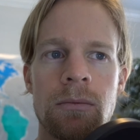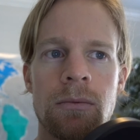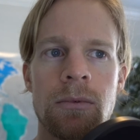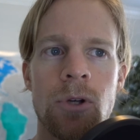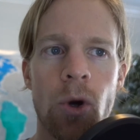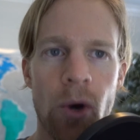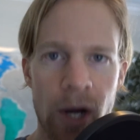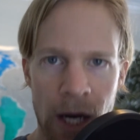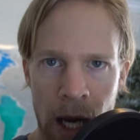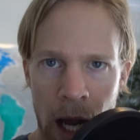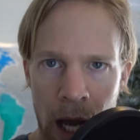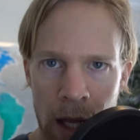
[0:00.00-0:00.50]

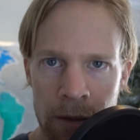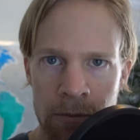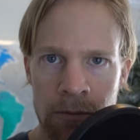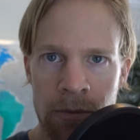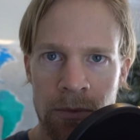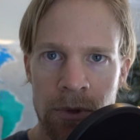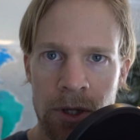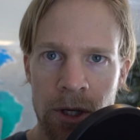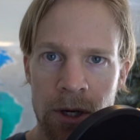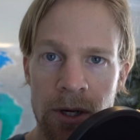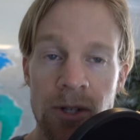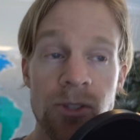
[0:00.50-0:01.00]
going on.
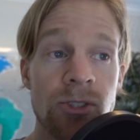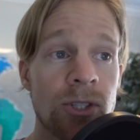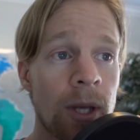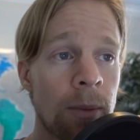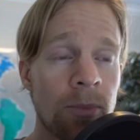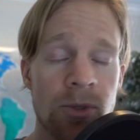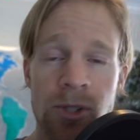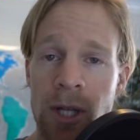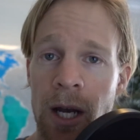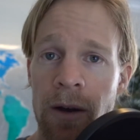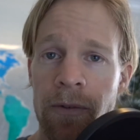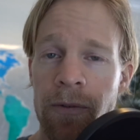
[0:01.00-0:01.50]
There is
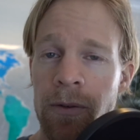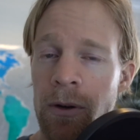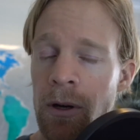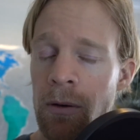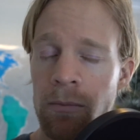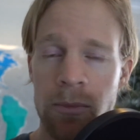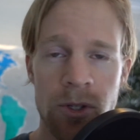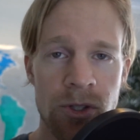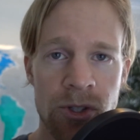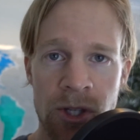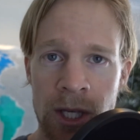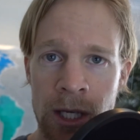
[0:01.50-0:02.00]
some stuff. There
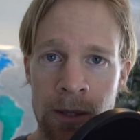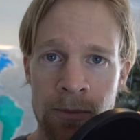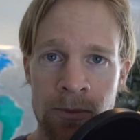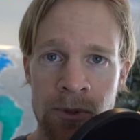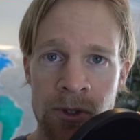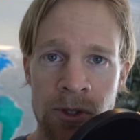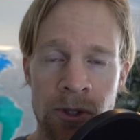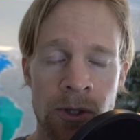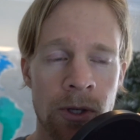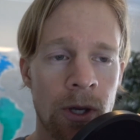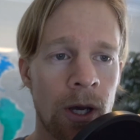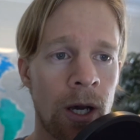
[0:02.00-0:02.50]
are
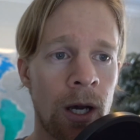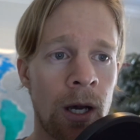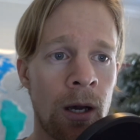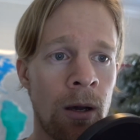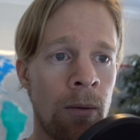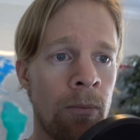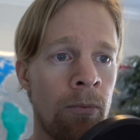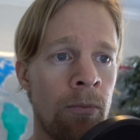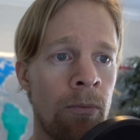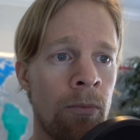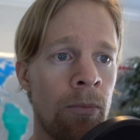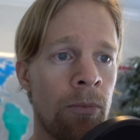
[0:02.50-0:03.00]
museums.
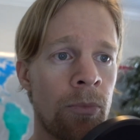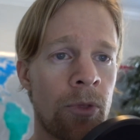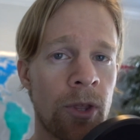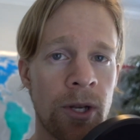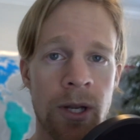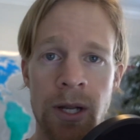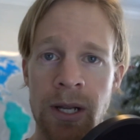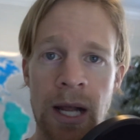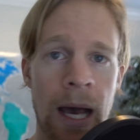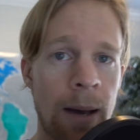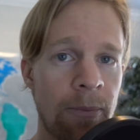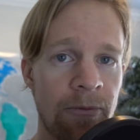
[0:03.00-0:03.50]
The
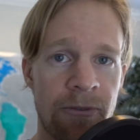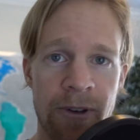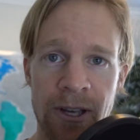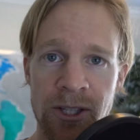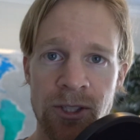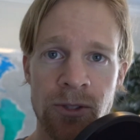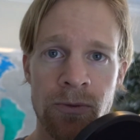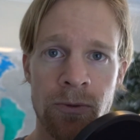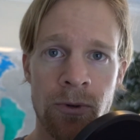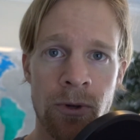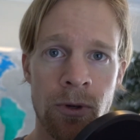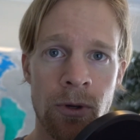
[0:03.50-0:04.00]
Nadam
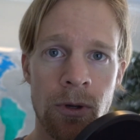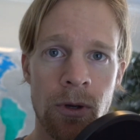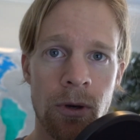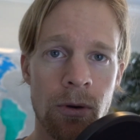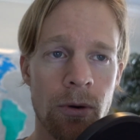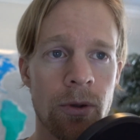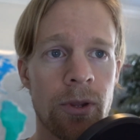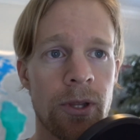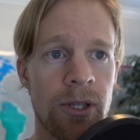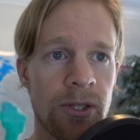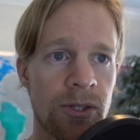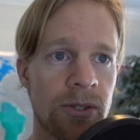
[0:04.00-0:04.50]
Festival,
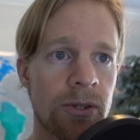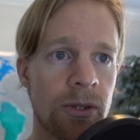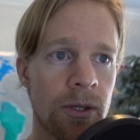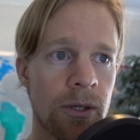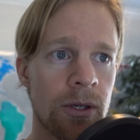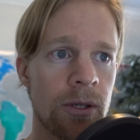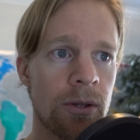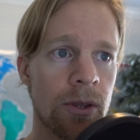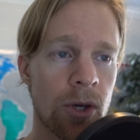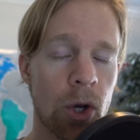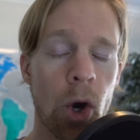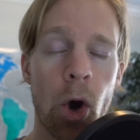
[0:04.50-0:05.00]
or at least
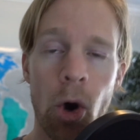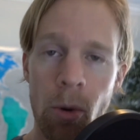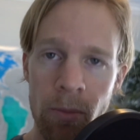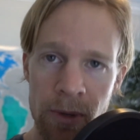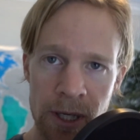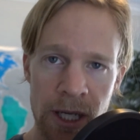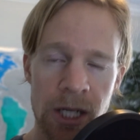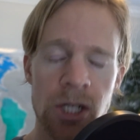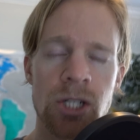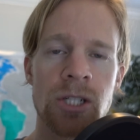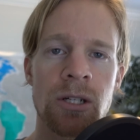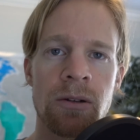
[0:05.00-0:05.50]
the
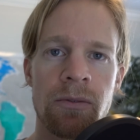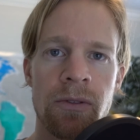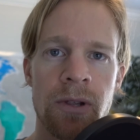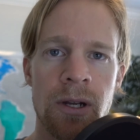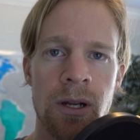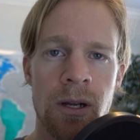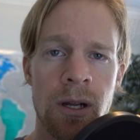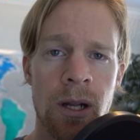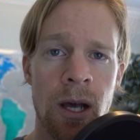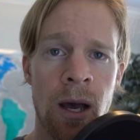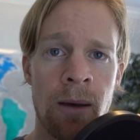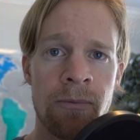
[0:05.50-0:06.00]
culmination of the
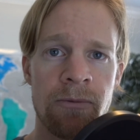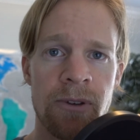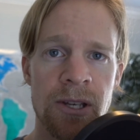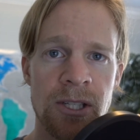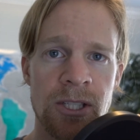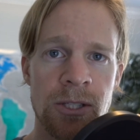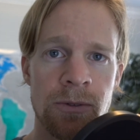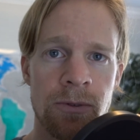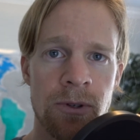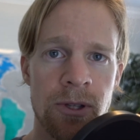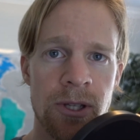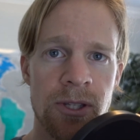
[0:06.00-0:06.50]
Nadam
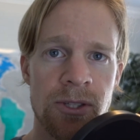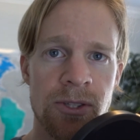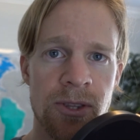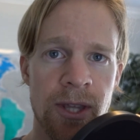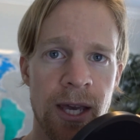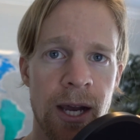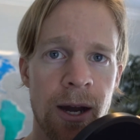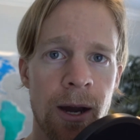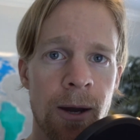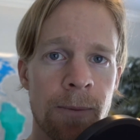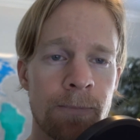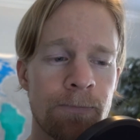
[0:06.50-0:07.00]
Festival, is
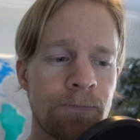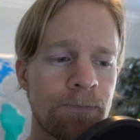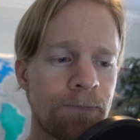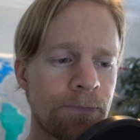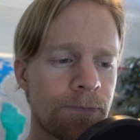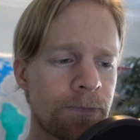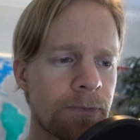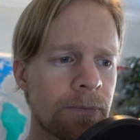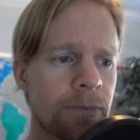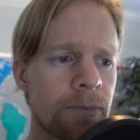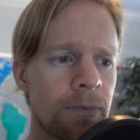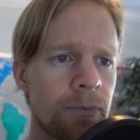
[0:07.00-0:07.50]
there.
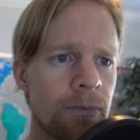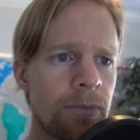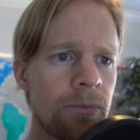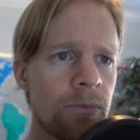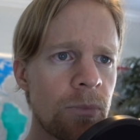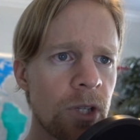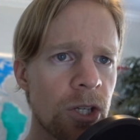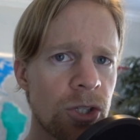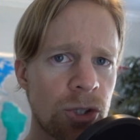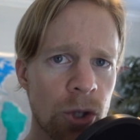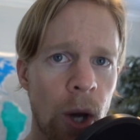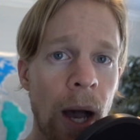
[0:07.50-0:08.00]

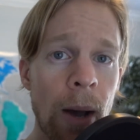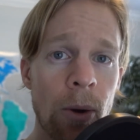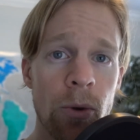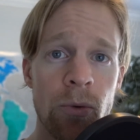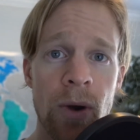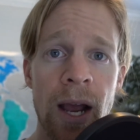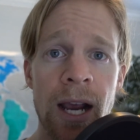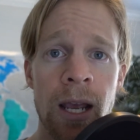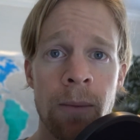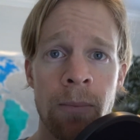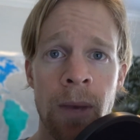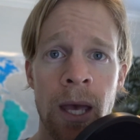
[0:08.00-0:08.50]
So I
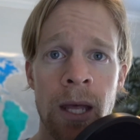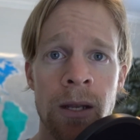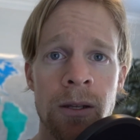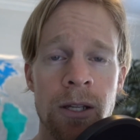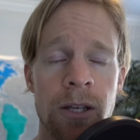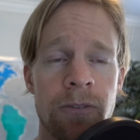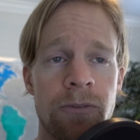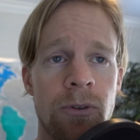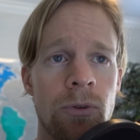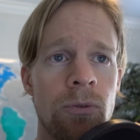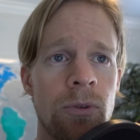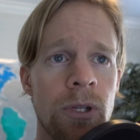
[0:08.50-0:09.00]
would
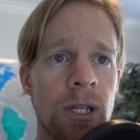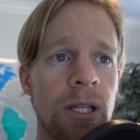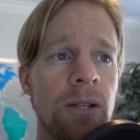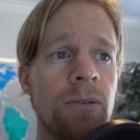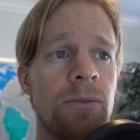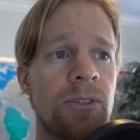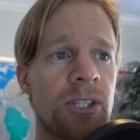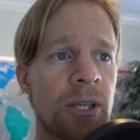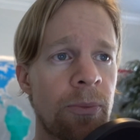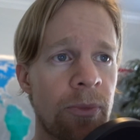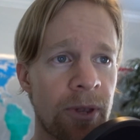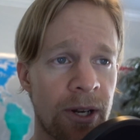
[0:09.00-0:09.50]
recommend, if you
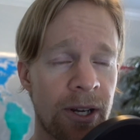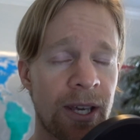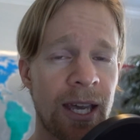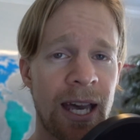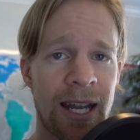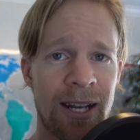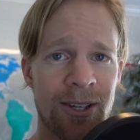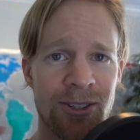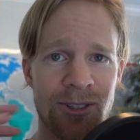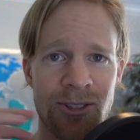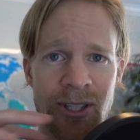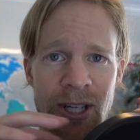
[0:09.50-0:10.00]
need something to
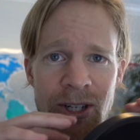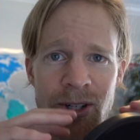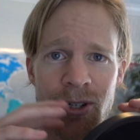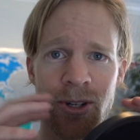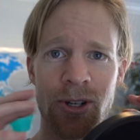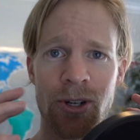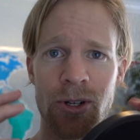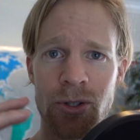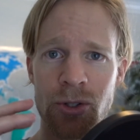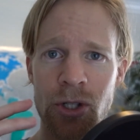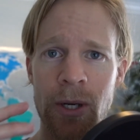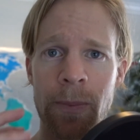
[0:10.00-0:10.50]
kind of
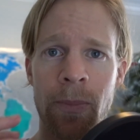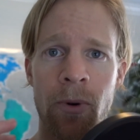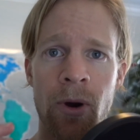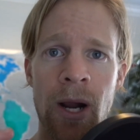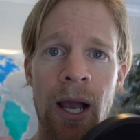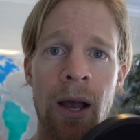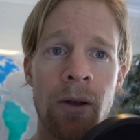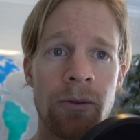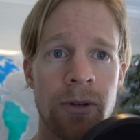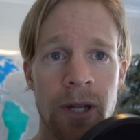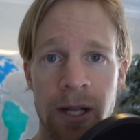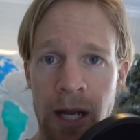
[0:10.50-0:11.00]
center your trip
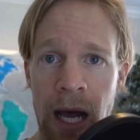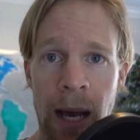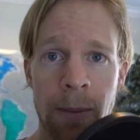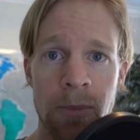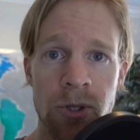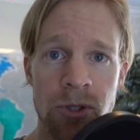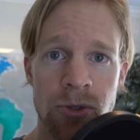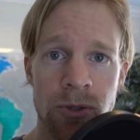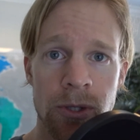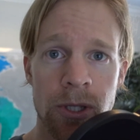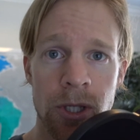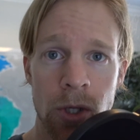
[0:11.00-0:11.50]
around,
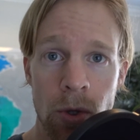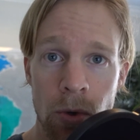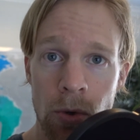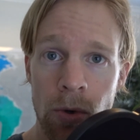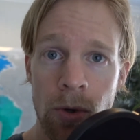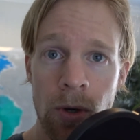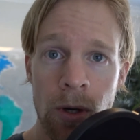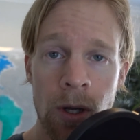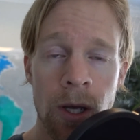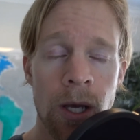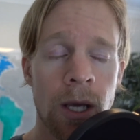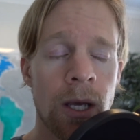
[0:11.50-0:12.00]
Nadam is really
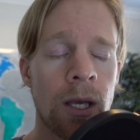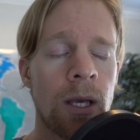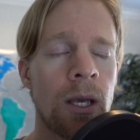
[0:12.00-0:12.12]
cool.